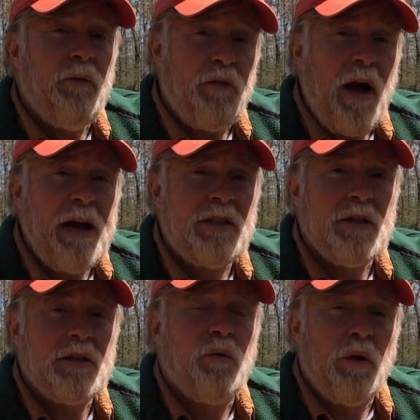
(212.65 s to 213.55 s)

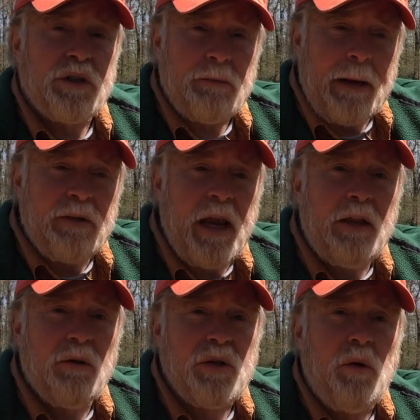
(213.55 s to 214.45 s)
foxes will sometimes take
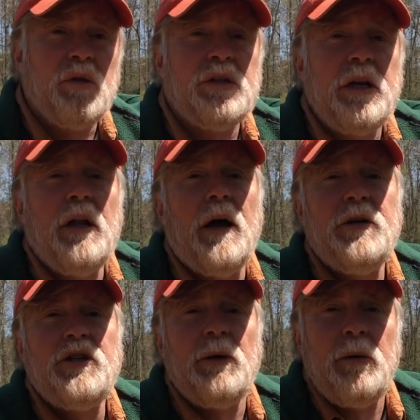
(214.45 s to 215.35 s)
those holes and
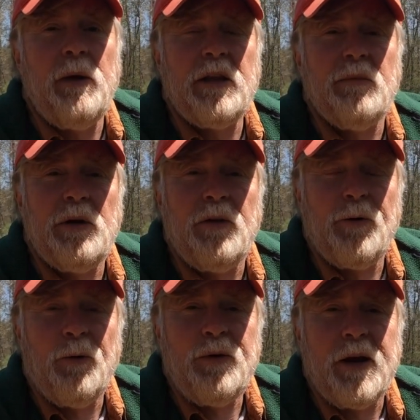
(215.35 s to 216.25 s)
enlarge them and make them into their
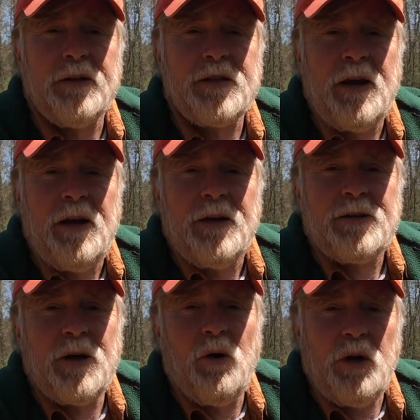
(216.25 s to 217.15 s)
own dens.
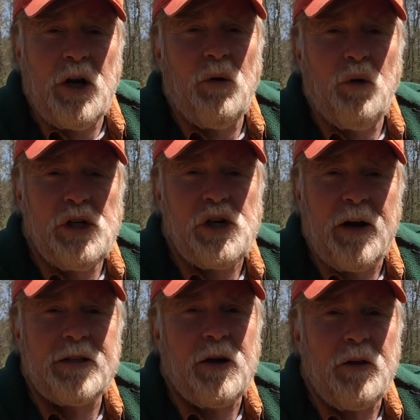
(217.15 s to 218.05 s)
So, you know,
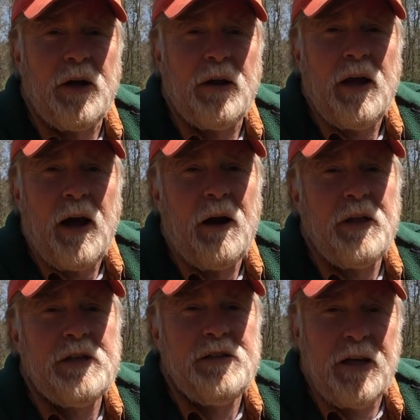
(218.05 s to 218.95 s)
woodchucks are
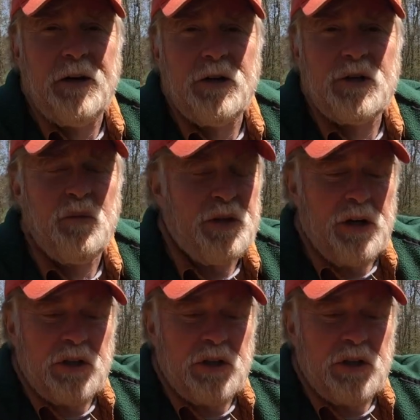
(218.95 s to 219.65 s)
the diggers with their